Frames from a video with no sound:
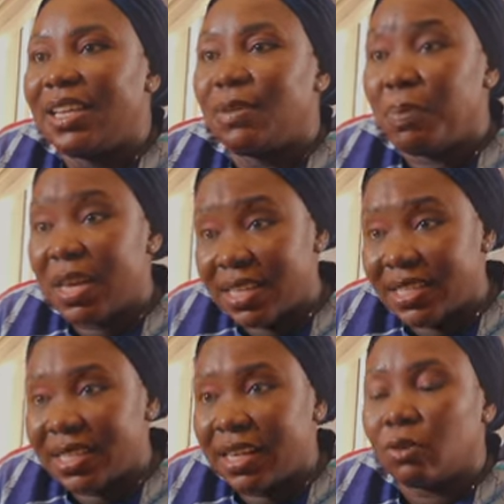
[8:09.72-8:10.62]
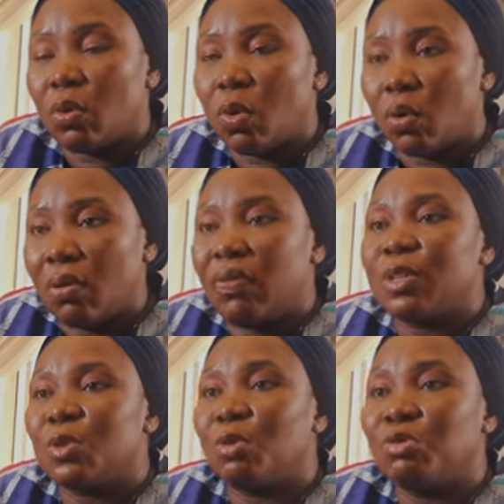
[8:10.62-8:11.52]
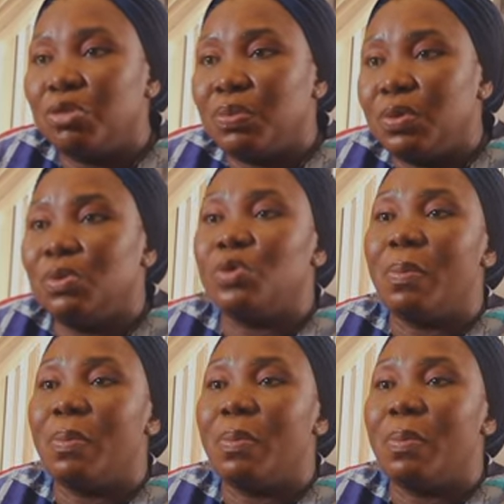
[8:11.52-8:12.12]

it pays that all of us contribute to